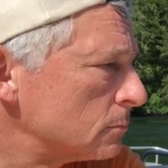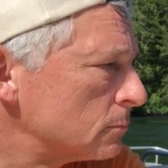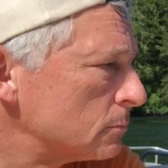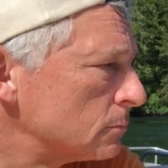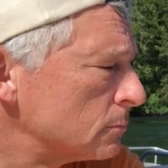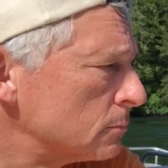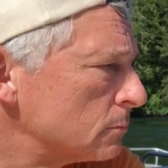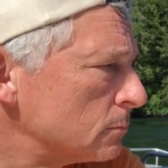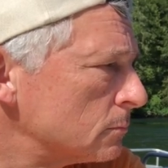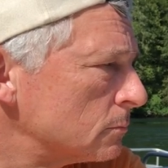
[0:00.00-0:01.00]

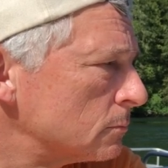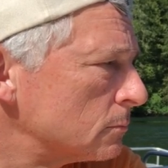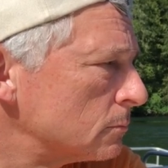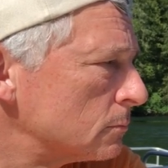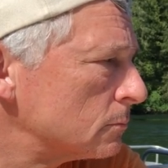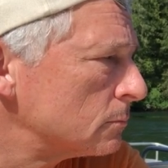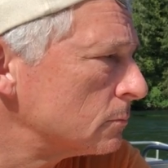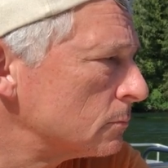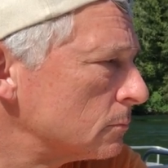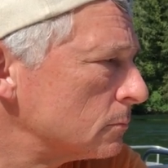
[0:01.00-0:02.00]

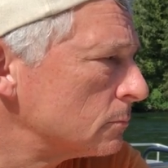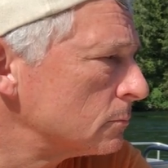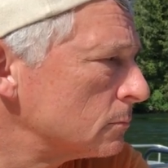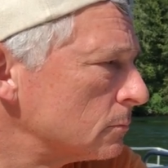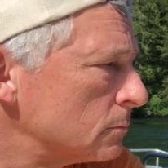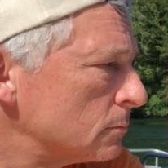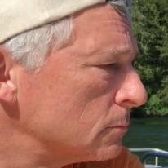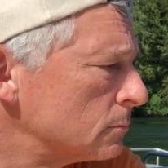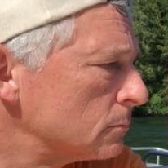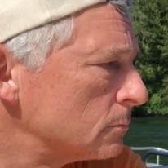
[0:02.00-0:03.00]

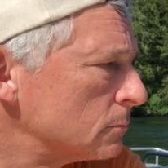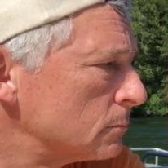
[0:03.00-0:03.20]
(silent)